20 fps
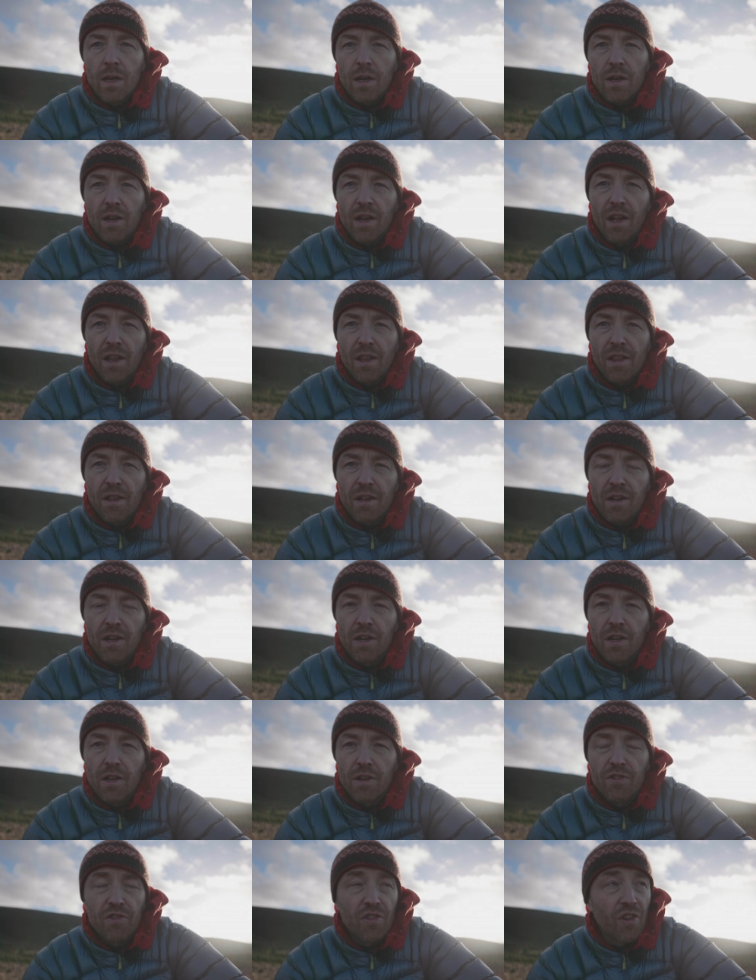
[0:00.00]
Okay, so going
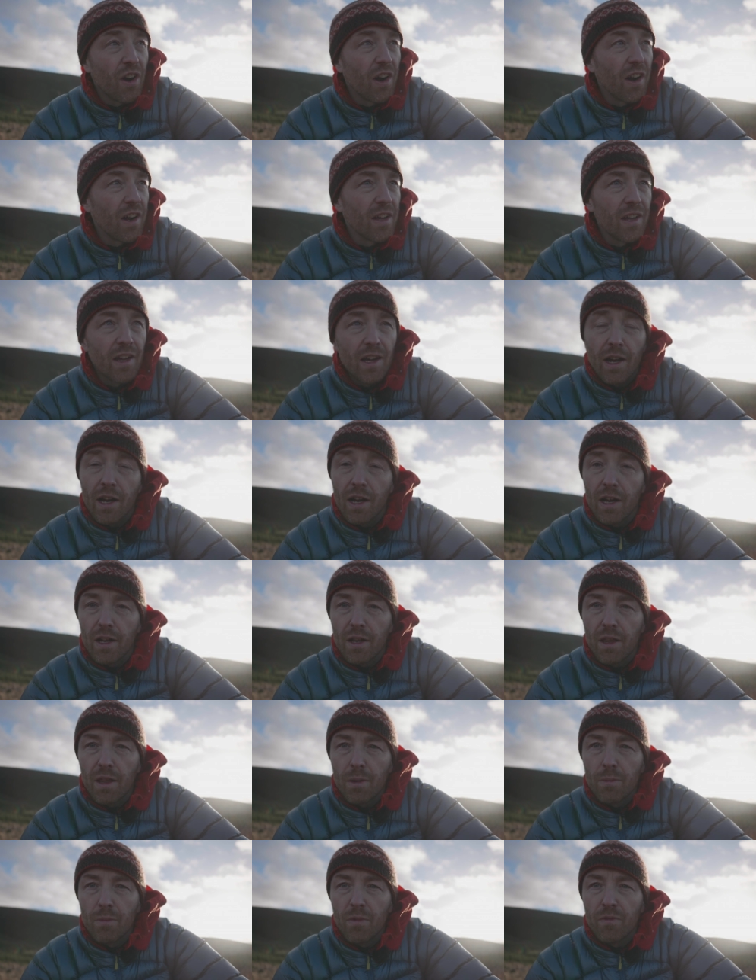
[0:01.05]
to try
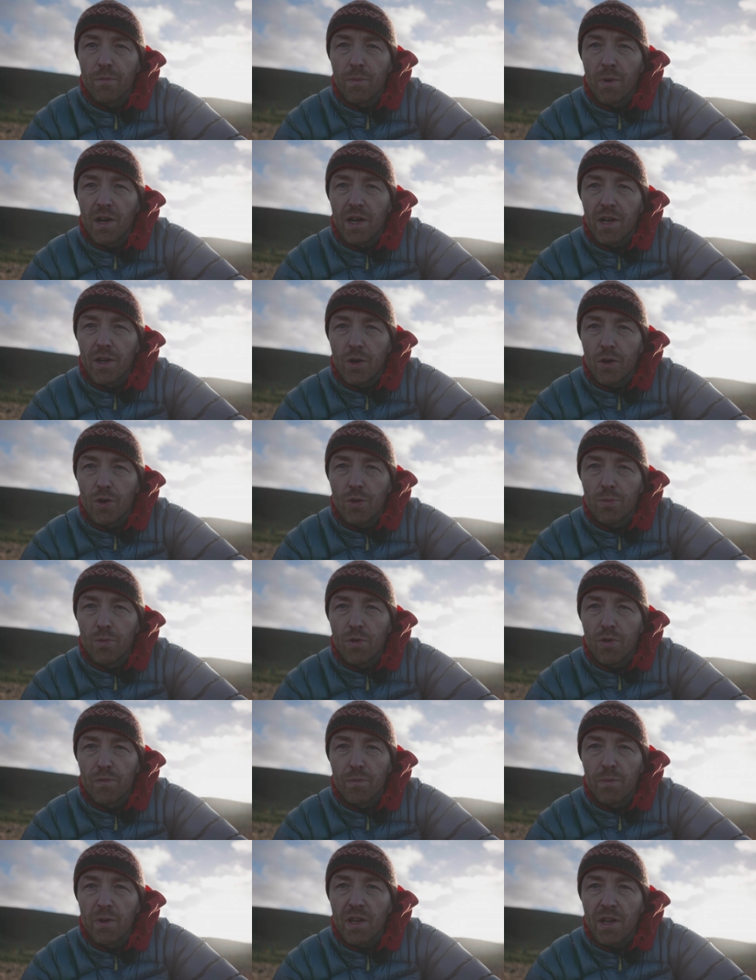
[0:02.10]
some of my own
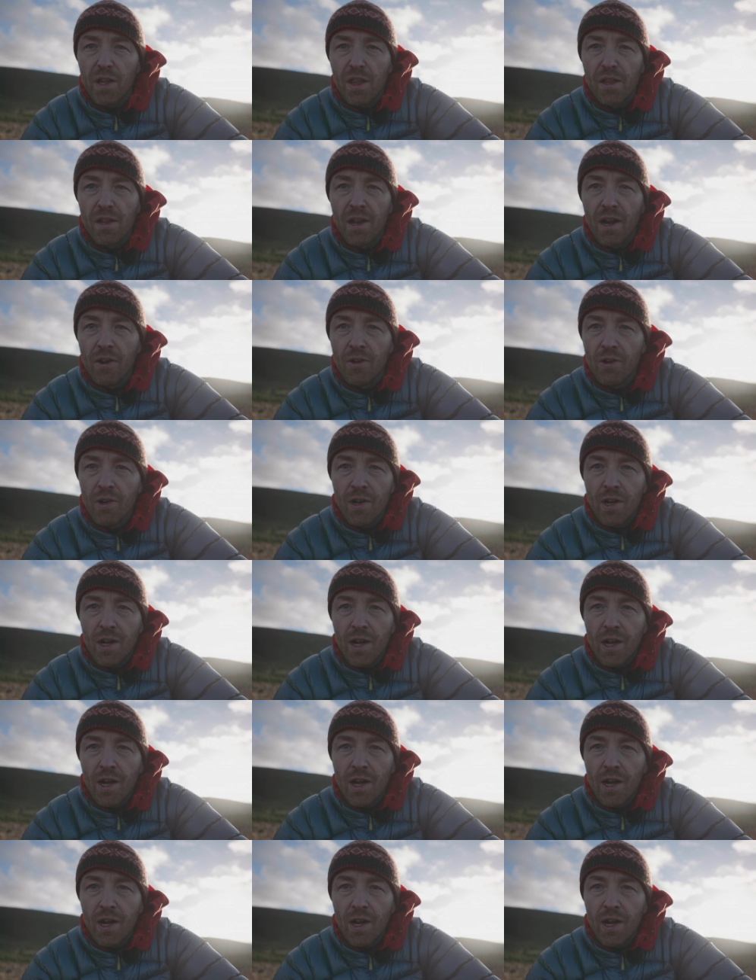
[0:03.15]
movements now.